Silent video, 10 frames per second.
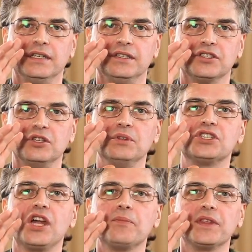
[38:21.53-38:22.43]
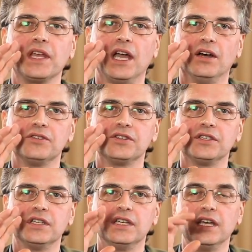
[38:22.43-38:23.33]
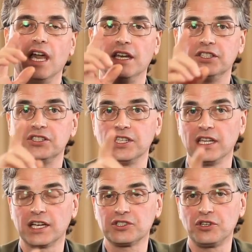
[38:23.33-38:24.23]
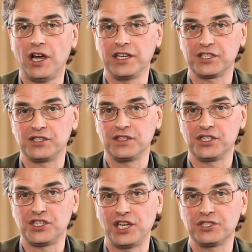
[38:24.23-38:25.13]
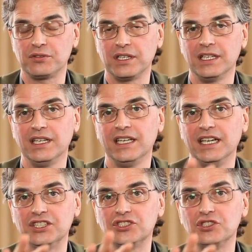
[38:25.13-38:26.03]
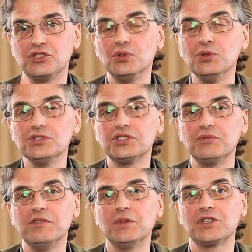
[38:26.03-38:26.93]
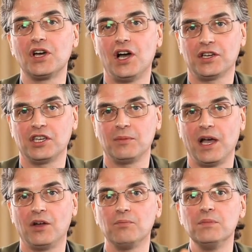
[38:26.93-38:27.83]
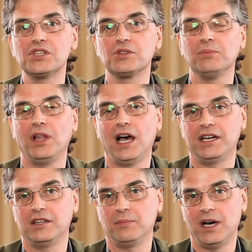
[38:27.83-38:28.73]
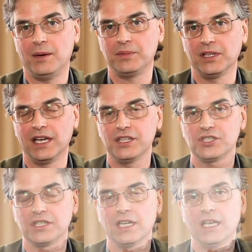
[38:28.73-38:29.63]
It's going to be something else. And it's the electronics of this century. It's the tools that we've been talking about misapplied to the population.